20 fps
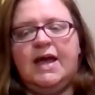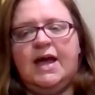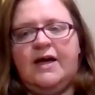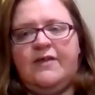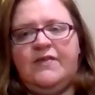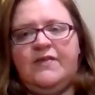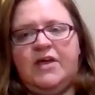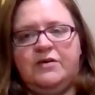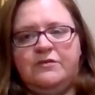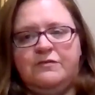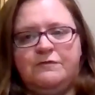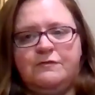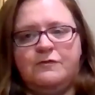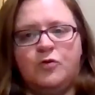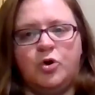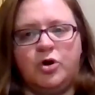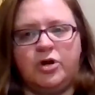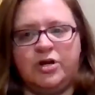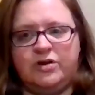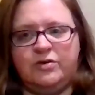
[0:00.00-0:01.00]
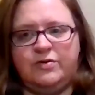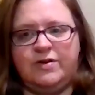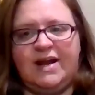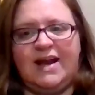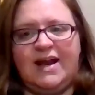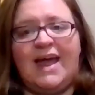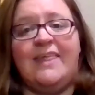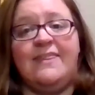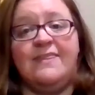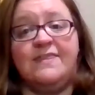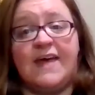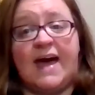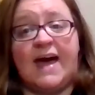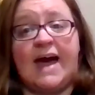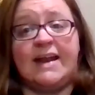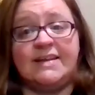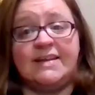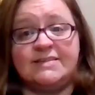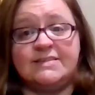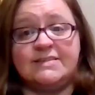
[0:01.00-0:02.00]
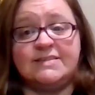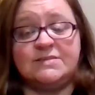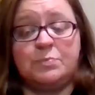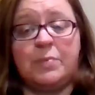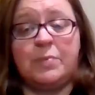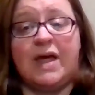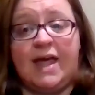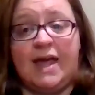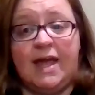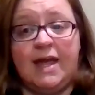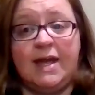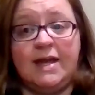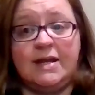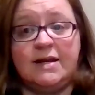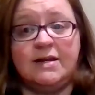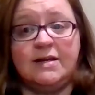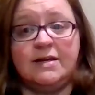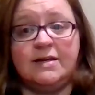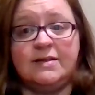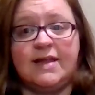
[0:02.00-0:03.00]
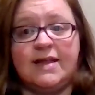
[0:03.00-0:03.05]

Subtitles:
and then a 4-unit, and that is paid.